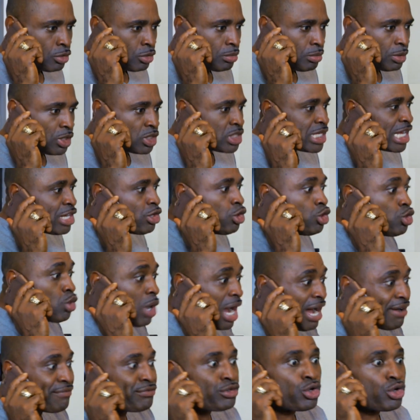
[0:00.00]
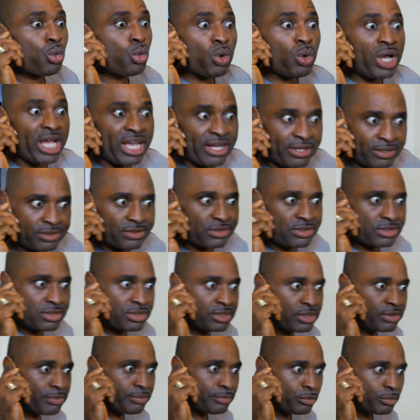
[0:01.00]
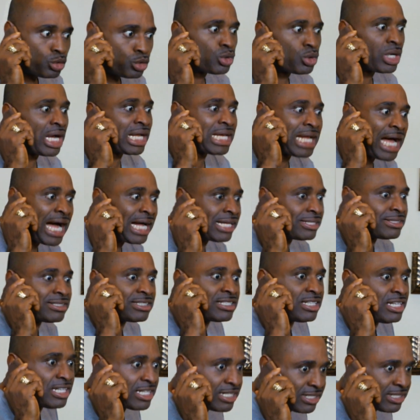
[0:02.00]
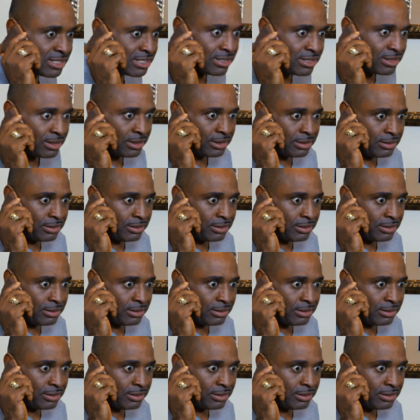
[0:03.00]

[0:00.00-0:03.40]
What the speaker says: Because I know you have your ways. You can handle it.